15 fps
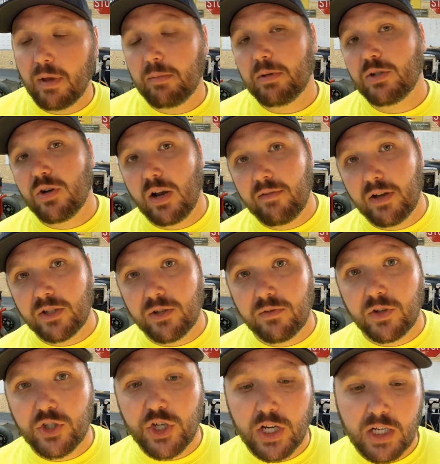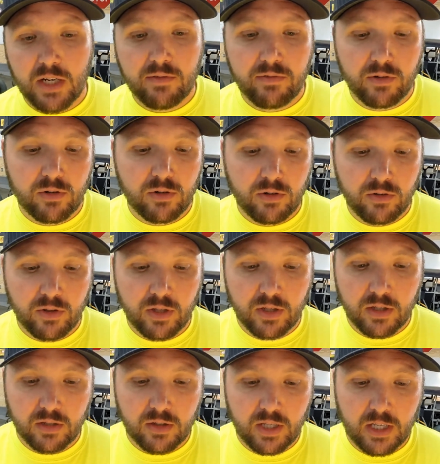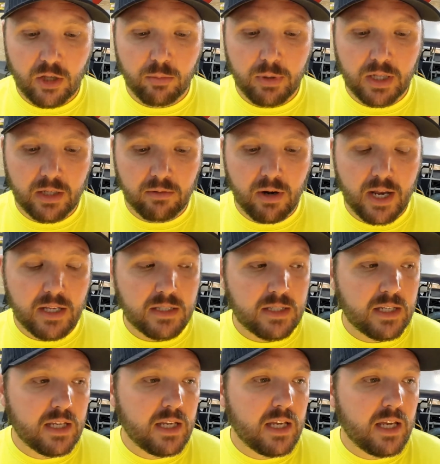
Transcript: maybe drive out to Virginia for the Hillbilly race.